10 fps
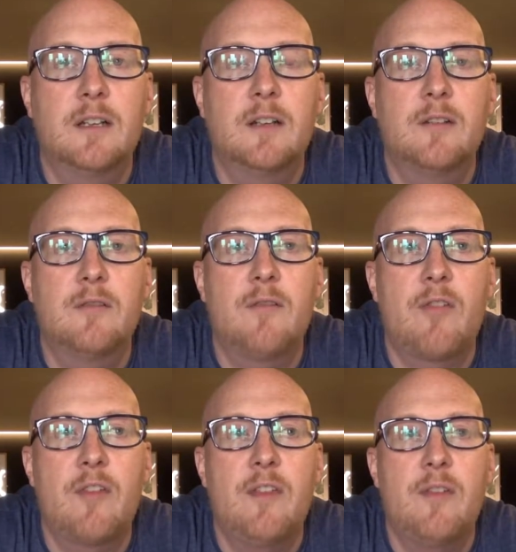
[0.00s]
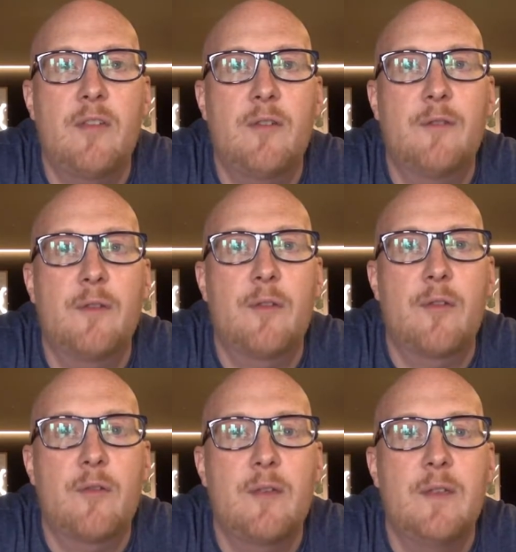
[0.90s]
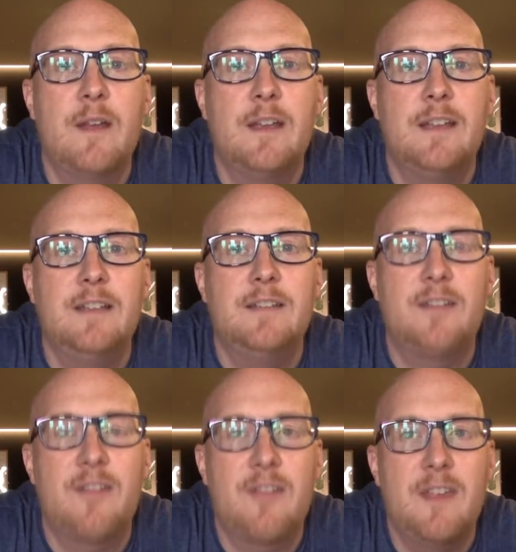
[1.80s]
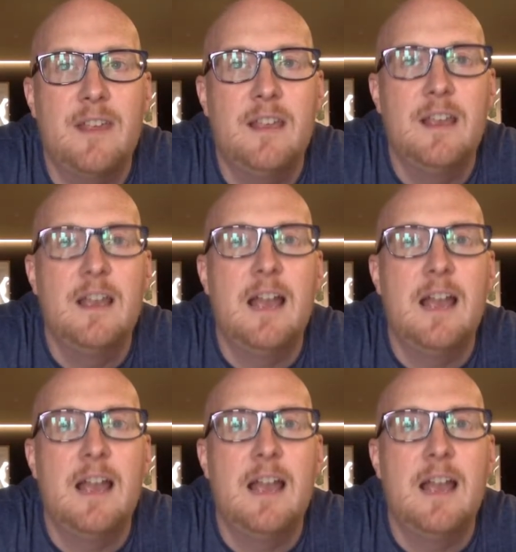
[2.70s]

I couldn't see the stuff on the screen that I needed to see,